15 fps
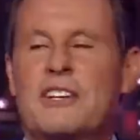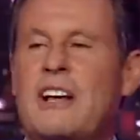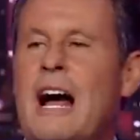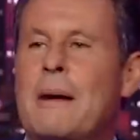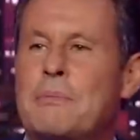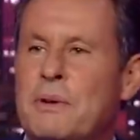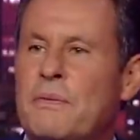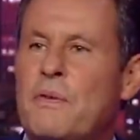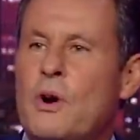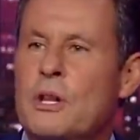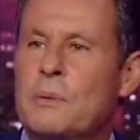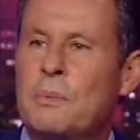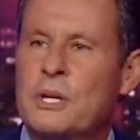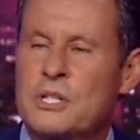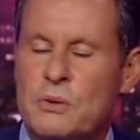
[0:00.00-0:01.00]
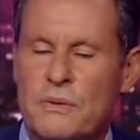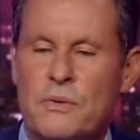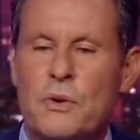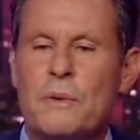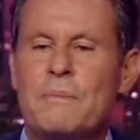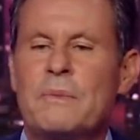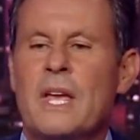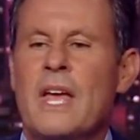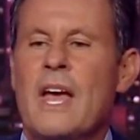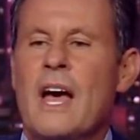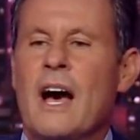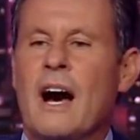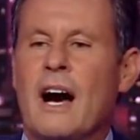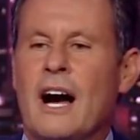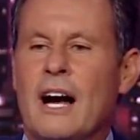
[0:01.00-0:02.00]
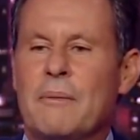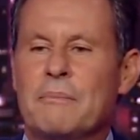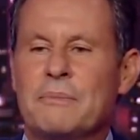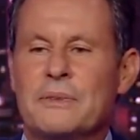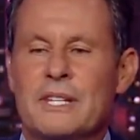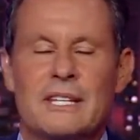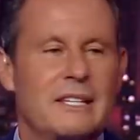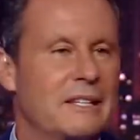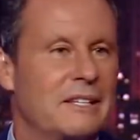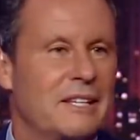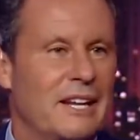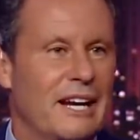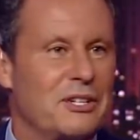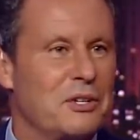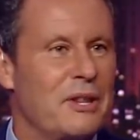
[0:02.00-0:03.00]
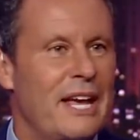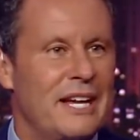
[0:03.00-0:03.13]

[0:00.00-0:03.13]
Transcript: the cop reform, the police reform, can I do